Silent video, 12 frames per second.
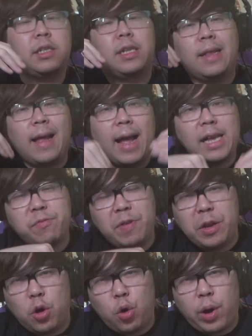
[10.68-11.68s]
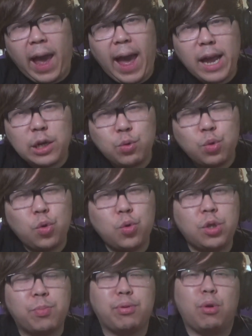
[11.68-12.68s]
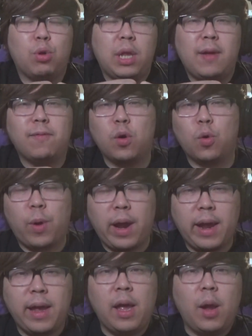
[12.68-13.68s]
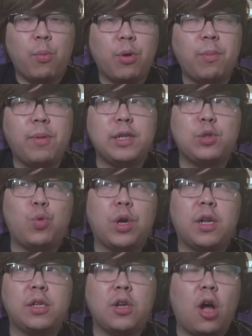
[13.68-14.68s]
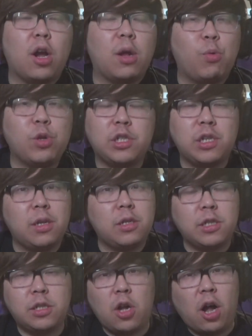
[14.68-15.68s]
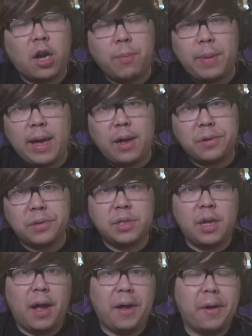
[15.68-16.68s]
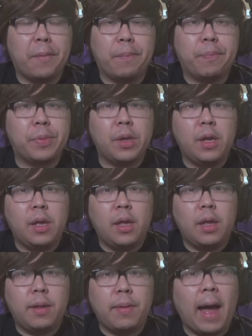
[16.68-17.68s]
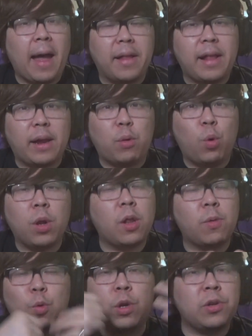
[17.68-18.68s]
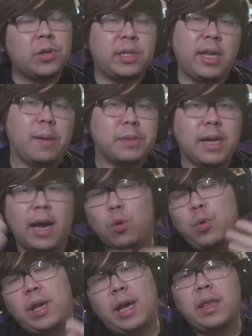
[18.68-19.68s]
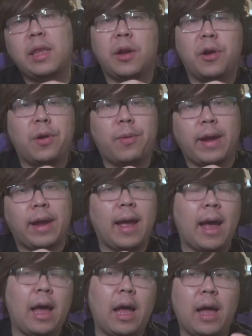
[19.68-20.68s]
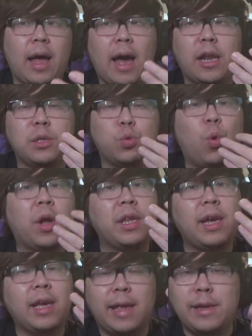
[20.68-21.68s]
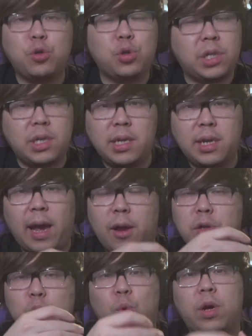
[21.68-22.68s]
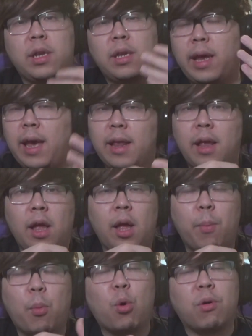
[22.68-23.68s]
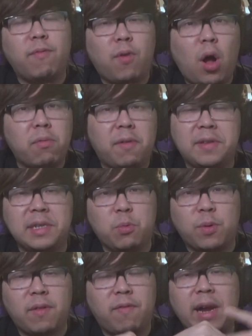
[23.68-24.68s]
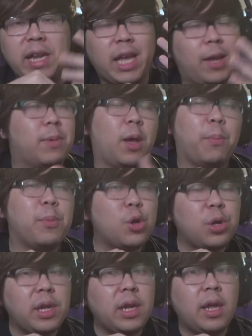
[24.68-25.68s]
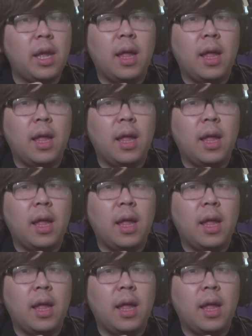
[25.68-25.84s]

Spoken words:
the last video, casual to pro level, right? Pretty much we're just gonna just talk about how, like, what are the steps? How do we get there, right? How does one get interested? How does one get more involved with this, with the fighting game community?